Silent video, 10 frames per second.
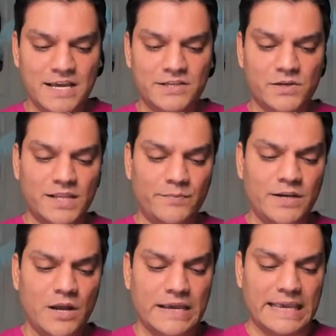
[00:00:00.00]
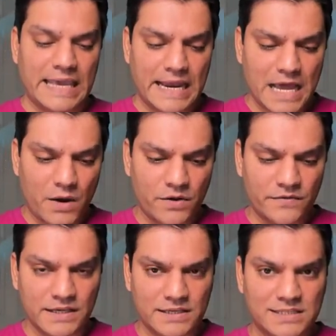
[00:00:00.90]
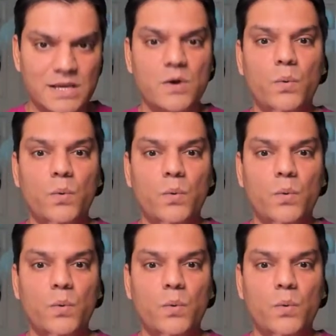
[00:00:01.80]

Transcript: So let me now get out of this,